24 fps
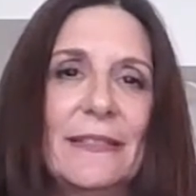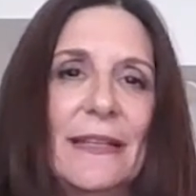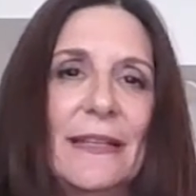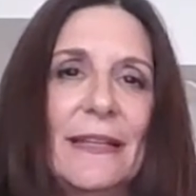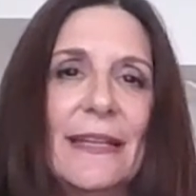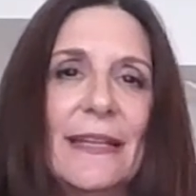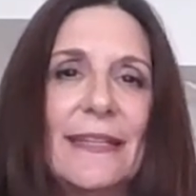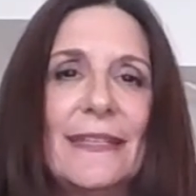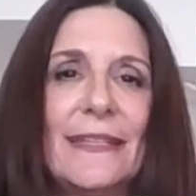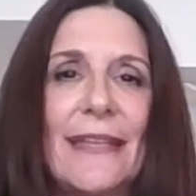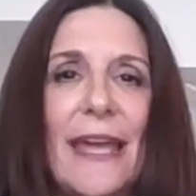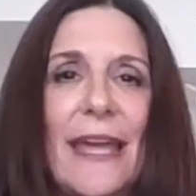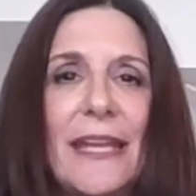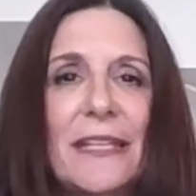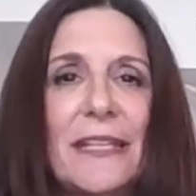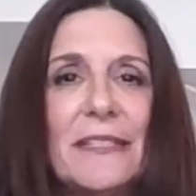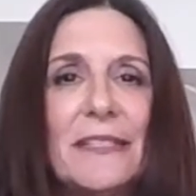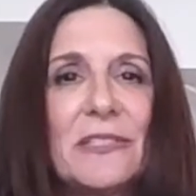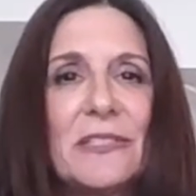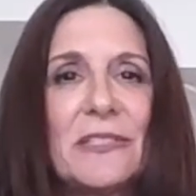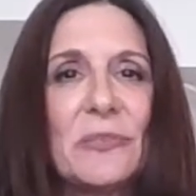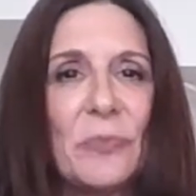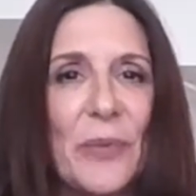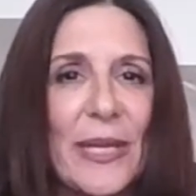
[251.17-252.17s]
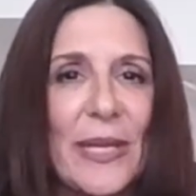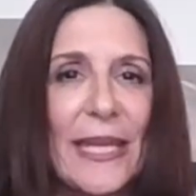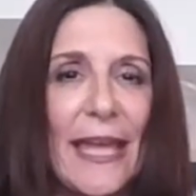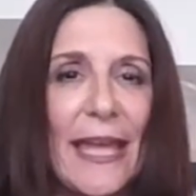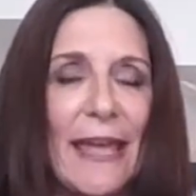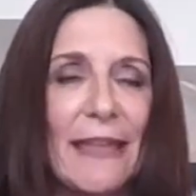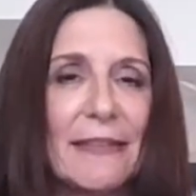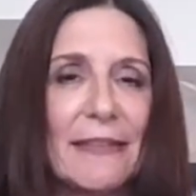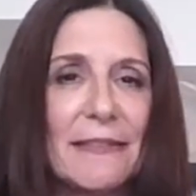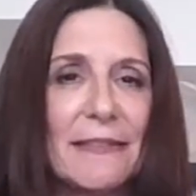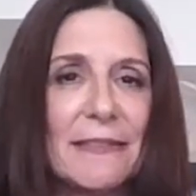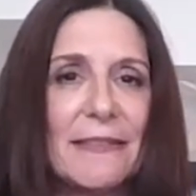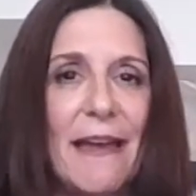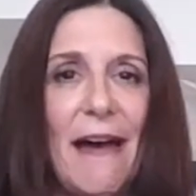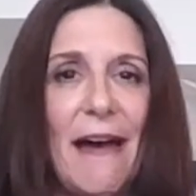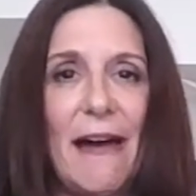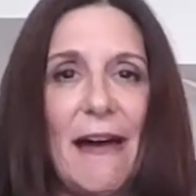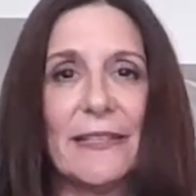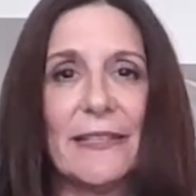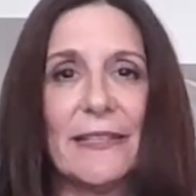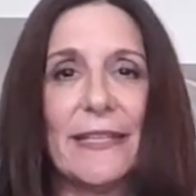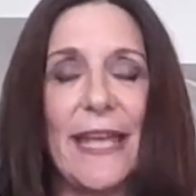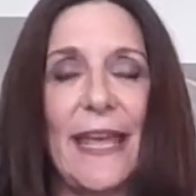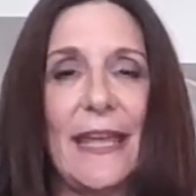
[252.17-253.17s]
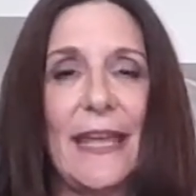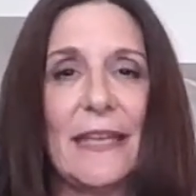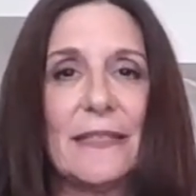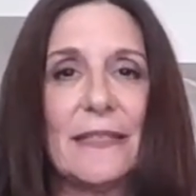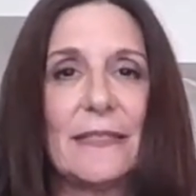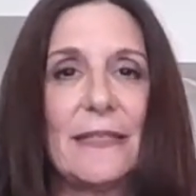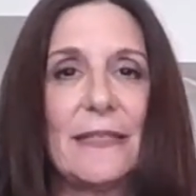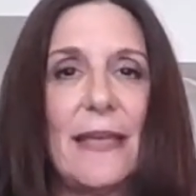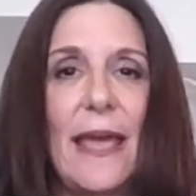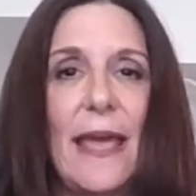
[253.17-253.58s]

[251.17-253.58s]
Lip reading: nights, weekends, holidays,